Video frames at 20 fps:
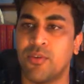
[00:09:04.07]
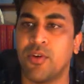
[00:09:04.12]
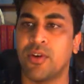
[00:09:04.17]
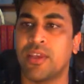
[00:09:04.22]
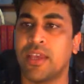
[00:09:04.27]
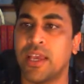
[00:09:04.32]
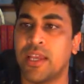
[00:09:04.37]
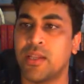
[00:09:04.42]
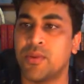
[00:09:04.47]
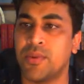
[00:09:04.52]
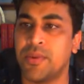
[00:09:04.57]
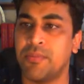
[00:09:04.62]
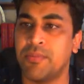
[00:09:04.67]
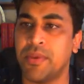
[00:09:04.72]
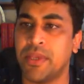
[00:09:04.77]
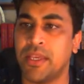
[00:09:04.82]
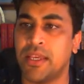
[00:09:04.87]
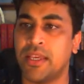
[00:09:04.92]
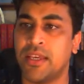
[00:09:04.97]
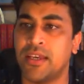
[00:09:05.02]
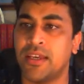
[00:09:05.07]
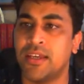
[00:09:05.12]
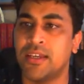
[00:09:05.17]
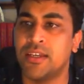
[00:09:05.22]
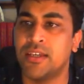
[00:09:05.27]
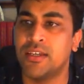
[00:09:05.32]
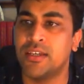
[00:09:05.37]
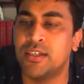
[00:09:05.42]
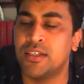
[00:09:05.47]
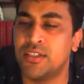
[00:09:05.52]
OR gate with B
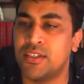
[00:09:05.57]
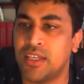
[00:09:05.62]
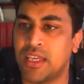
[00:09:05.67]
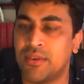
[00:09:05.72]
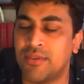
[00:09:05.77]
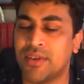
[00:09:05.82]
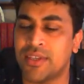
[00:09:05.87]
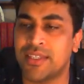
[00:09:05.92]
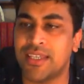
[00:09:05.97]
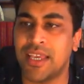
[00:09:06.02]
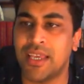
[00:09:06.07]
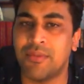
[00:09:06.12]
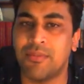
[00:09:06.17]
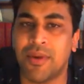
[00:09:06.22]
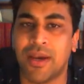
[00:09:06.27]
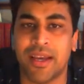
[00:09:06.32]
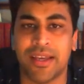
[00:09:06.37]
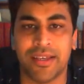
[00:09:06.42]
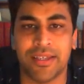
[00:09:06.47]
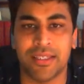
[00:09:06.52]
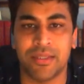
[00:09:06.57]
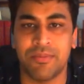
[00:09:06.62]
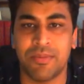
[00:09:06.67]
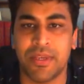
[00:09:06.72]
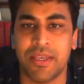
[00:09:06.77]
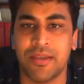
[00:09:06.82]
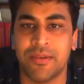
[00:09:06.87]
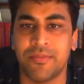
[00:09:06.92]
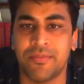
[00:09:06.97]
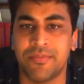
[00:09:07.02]
to give us A minus
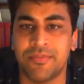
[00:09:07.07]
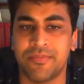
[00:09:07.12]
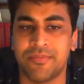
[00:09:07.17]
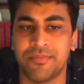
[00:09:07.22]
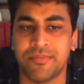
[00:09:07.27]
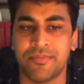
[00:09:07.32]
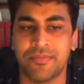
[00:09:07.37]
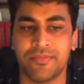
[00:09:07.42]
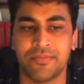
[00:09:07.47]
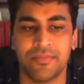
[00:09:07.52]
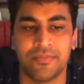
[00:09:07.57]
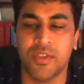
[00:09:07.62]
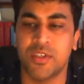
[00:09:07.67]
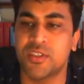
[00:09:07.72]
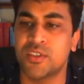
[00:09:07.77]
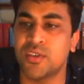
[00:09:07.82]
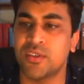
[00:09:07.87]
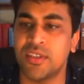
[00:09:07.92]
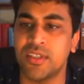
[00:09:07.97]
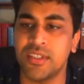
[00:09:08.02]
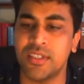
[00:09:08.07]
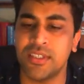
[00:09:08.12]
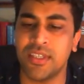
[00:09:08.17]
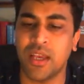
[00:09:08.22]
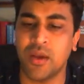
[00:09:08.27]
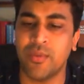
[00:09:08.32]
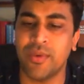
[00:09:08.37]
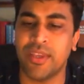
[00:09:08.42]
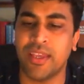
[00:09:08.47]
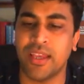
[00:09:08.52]
B. So this is
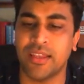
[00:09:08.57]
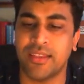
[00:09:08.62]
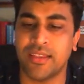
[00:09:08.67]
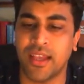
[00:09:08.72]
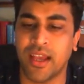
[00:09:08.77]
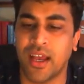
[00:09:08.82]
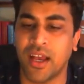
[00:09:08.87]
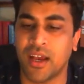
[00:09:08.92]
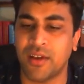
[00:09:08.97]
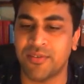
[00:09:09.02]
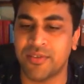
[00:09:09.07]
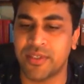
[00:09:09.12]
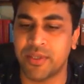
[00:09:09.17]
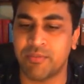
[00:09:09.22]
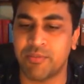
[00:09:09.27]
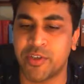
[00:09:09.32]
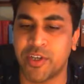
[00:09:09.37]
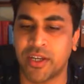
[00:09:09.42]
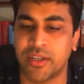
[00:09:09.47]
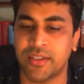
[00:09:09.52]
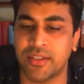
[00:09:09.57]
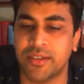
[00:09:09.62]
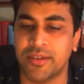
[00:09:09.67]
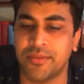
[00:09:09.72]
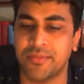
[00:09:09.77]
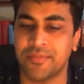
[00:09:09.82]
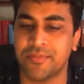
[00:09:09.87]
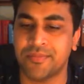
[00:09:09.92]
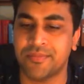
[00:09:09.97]
how we get the half-subtractor.